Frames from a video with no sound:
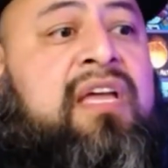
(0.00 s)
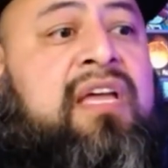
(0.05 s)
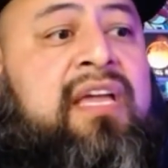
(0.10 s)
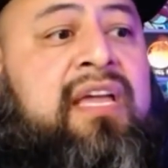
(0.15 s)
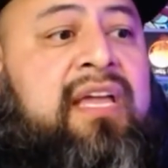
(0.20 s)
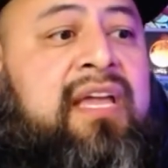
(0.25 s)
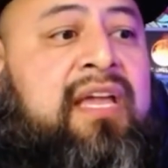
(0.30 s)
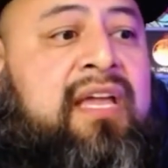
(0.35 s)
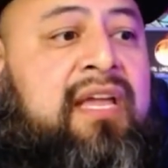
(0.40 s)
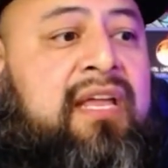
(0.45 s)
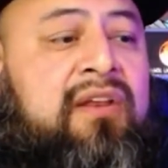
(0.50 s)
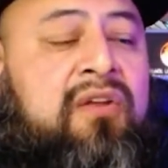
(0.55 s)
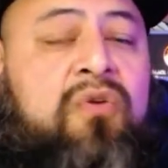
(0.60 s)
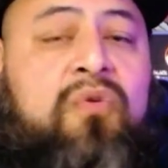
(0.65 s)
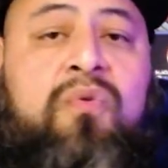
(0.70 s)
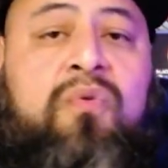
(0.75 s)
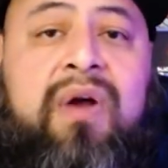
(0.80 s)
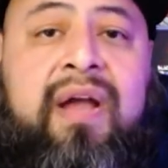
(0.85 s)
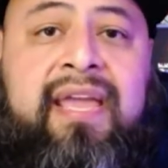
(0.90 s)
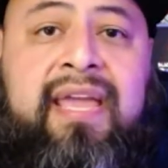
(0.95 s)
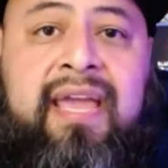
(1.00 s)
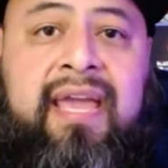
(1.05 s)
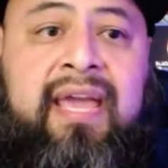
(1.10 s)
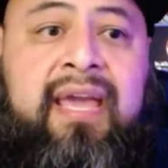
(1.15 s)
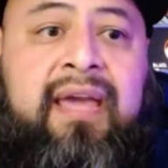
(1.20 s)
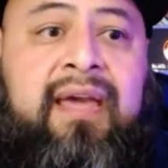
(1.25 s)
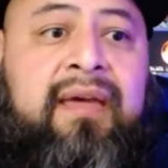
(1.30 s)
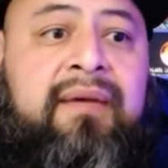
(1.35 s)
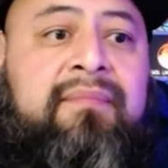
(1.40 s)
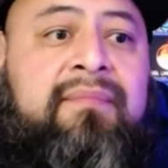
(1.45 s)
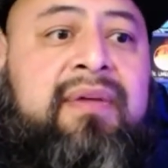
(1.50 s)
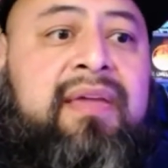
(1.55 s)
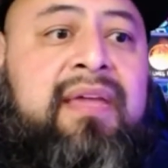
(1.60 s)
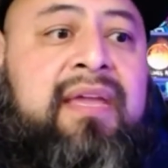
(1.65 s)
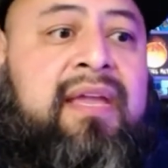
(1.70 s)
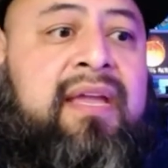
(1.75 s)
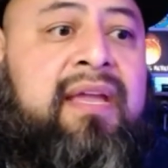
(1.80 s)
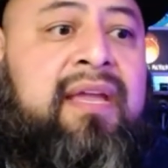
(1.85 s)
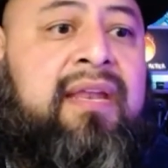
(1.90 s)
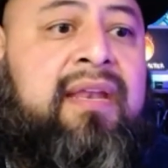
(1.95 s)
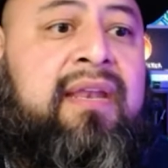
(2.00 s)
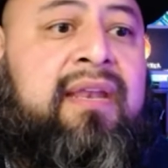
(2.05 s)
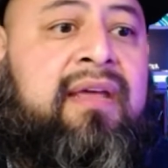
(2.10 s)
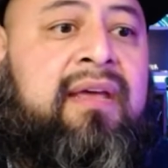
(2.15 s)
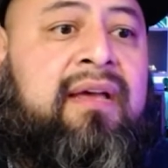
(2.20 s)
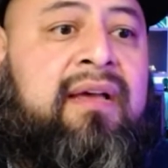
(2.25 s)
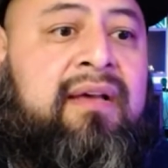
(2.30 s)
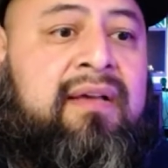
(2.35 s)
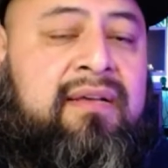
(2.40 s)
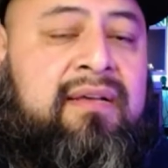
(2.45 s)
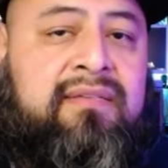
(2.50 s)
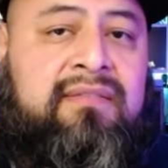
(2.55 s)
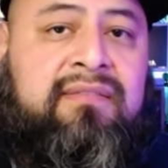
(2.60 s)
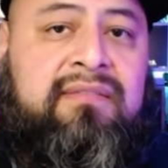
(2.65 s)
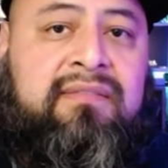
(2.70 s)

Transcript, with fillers: and who I am and uh,